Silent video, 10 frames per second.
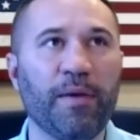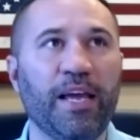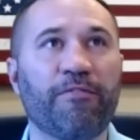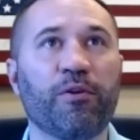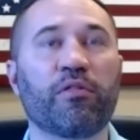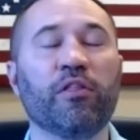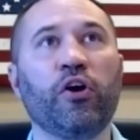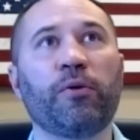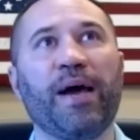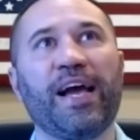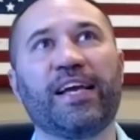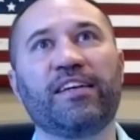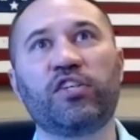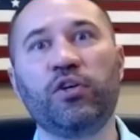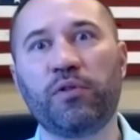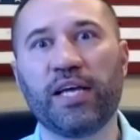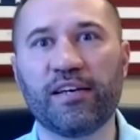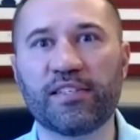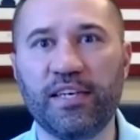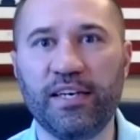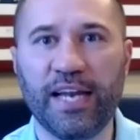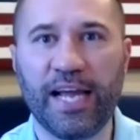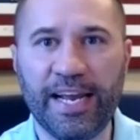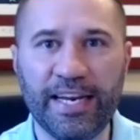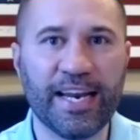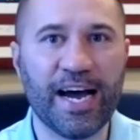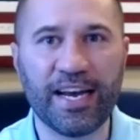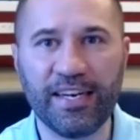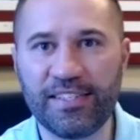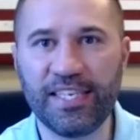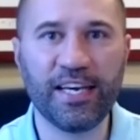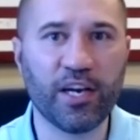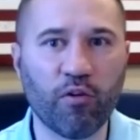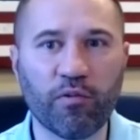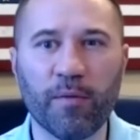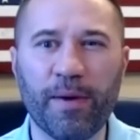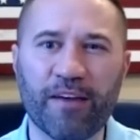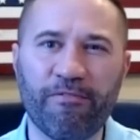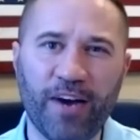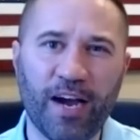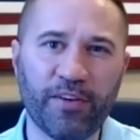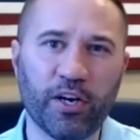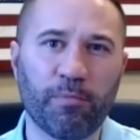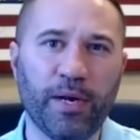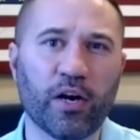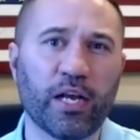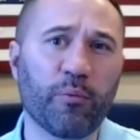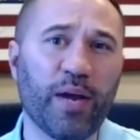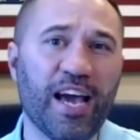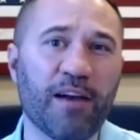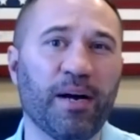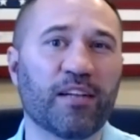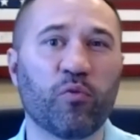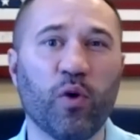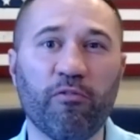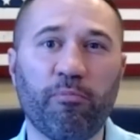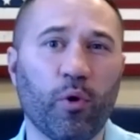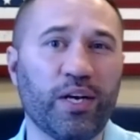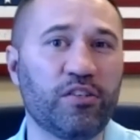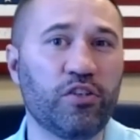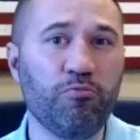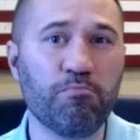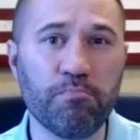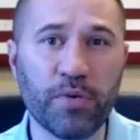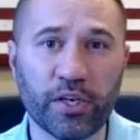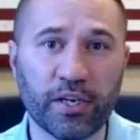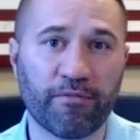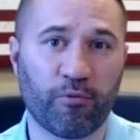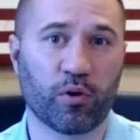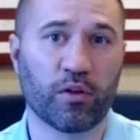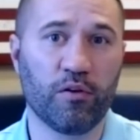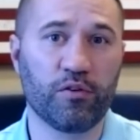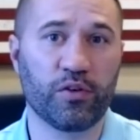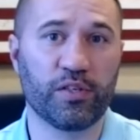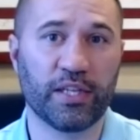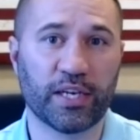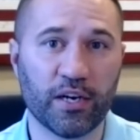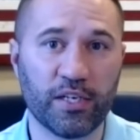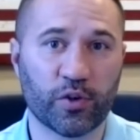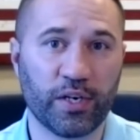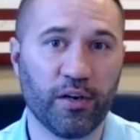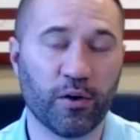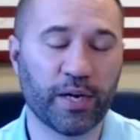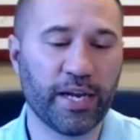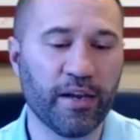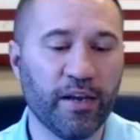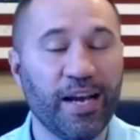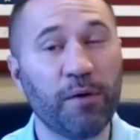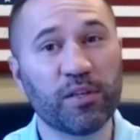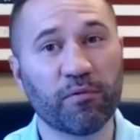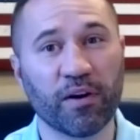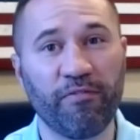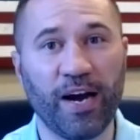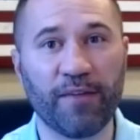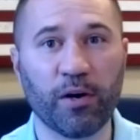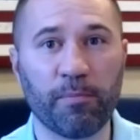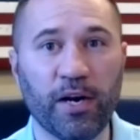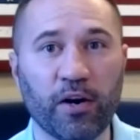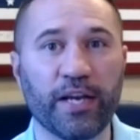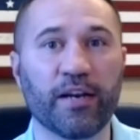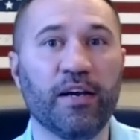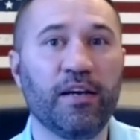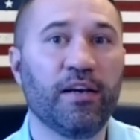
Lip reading: If you look back at 2008, 9, and 10, over about a 5-year period, we had about 12.2 million foreclosures in the country. Okay, that was over a 5-year period.